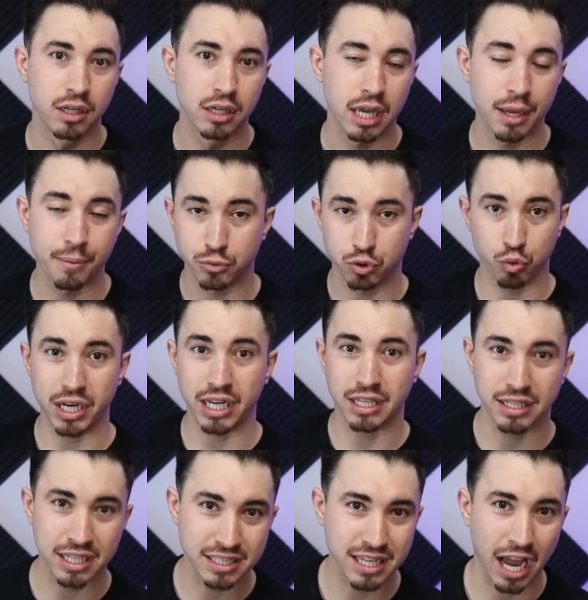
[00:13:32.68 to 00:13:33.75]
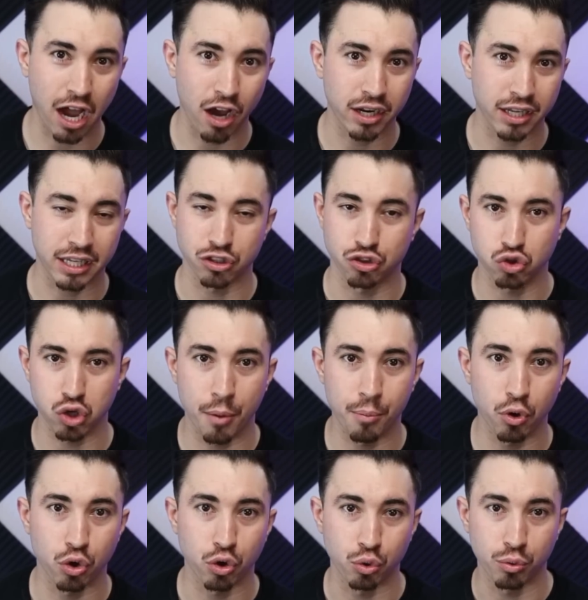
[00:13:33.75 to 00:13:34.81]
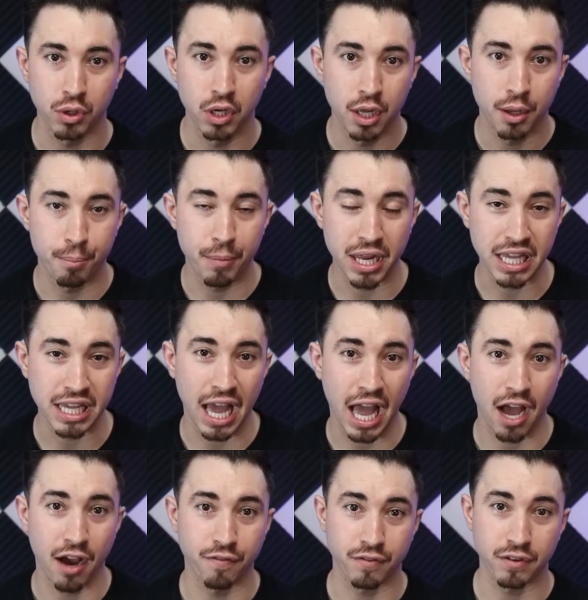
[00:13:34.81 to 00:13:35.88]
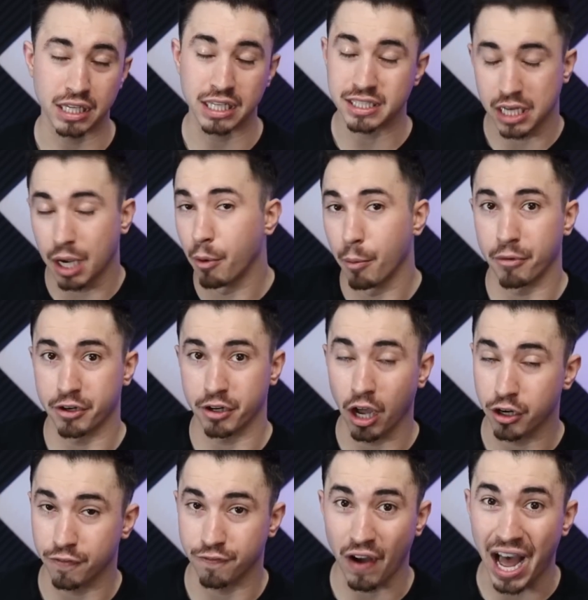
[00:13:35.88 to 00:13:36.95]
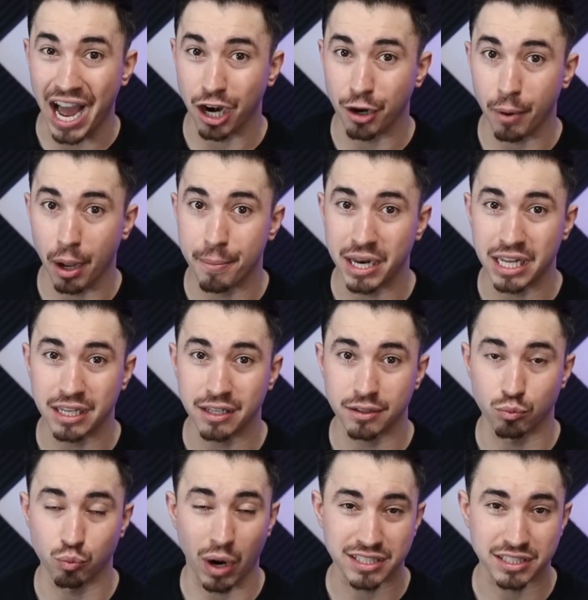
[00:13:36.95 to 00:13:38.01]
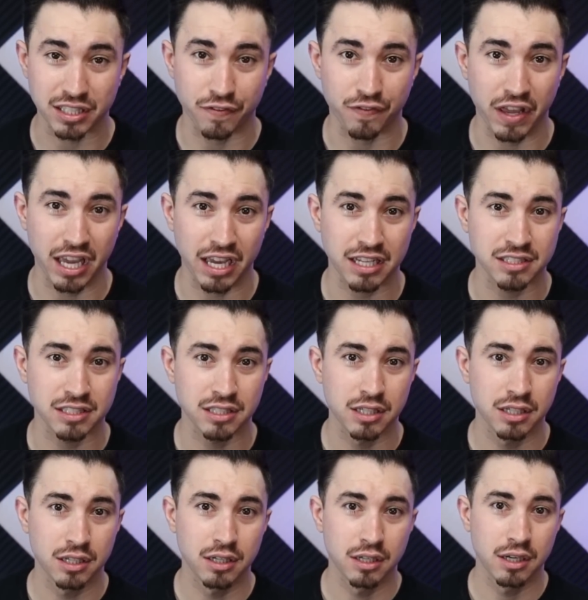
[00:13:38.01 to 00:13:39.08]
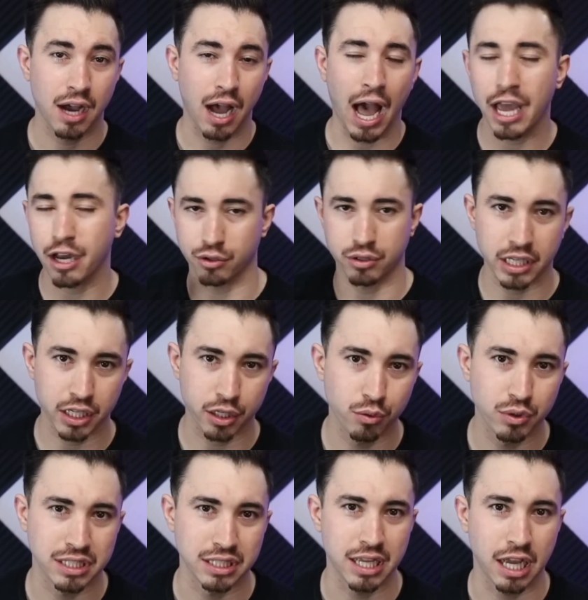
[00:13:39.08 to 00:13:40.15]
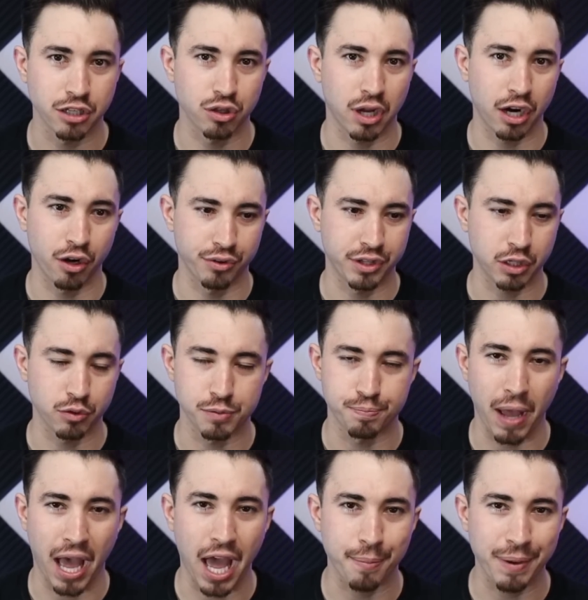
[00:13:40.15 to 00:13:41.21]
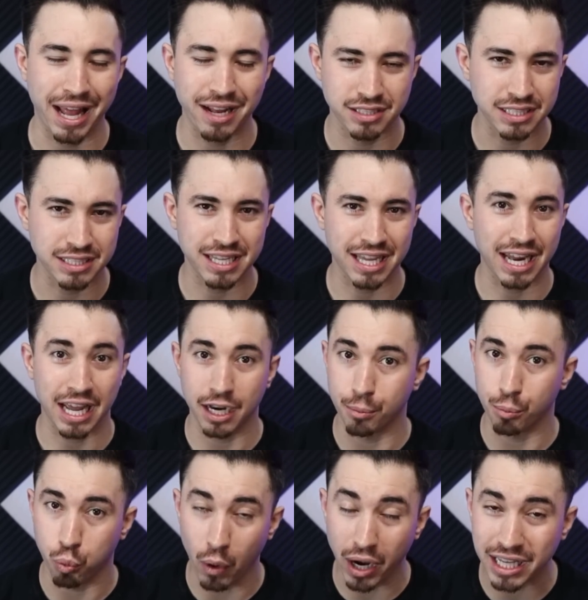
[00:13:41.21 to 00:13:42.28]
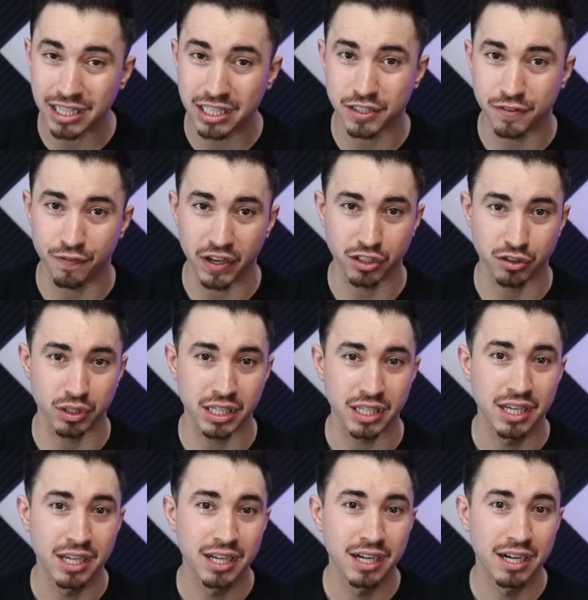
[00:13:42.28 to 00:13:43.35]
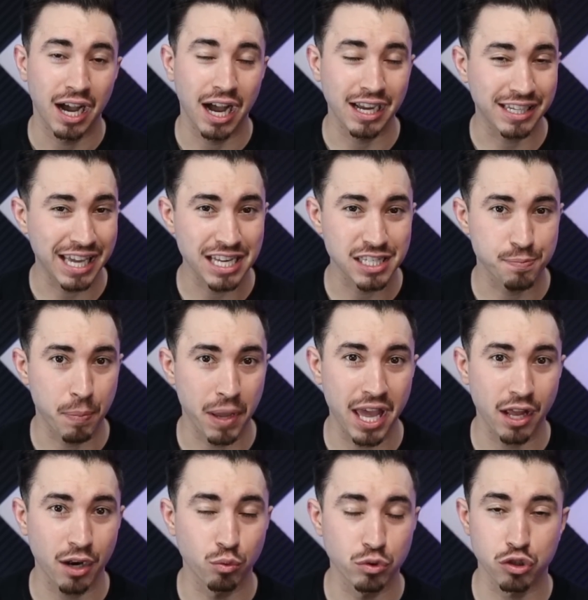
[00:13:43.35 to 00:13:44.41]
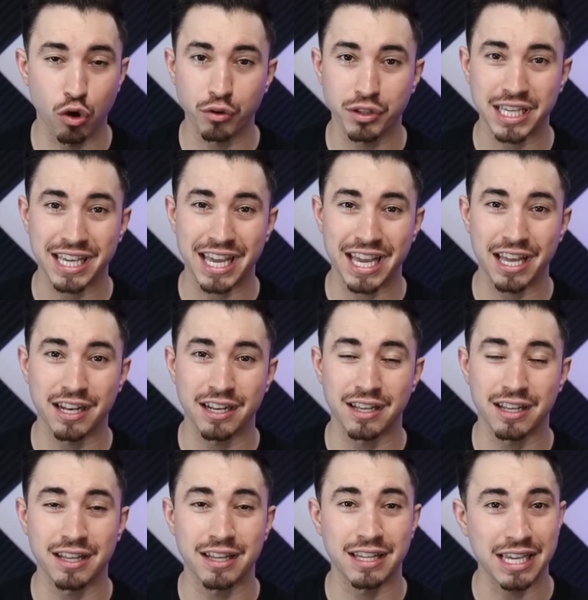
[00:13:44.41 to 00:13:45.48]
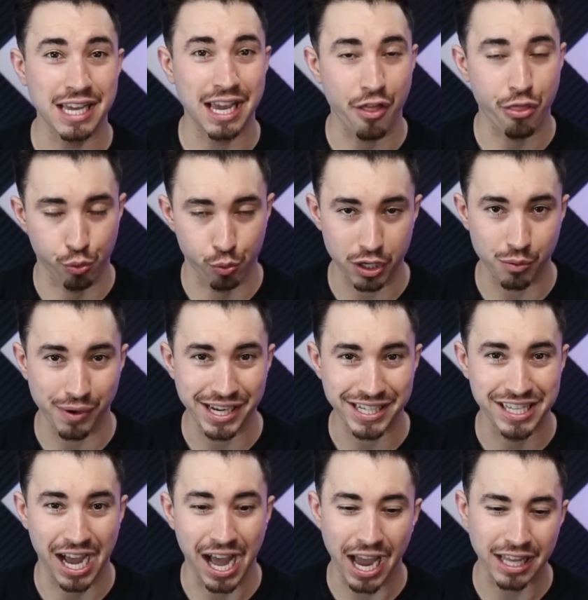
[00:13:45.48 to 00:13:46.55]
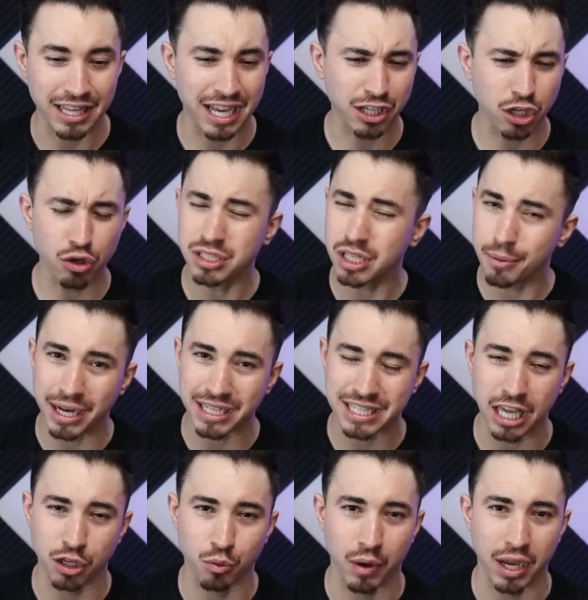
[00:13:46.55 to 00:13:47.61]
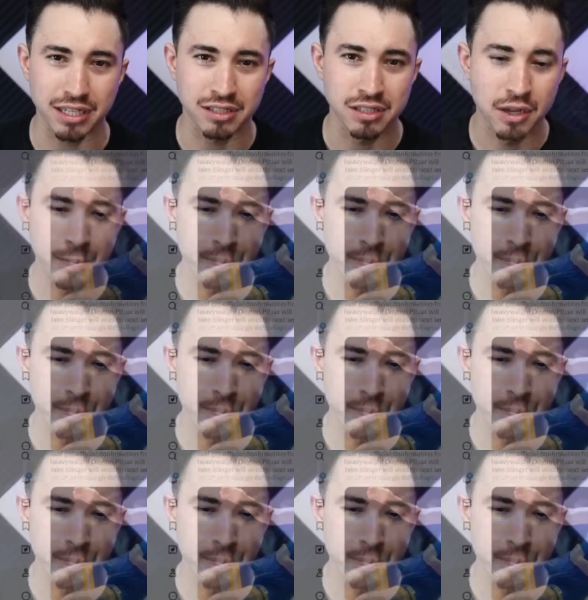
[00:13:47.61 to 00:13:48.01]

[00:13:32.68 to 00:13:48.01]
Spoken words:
him tweeting this out against Trumbull, who many have, he's come under fire by many wrestling fans. I don't think it was intentional. I don't think it was bad, but NC State ended up winning this victory against Pitt, resulting in the three-way tie. And that goes into my takeaways,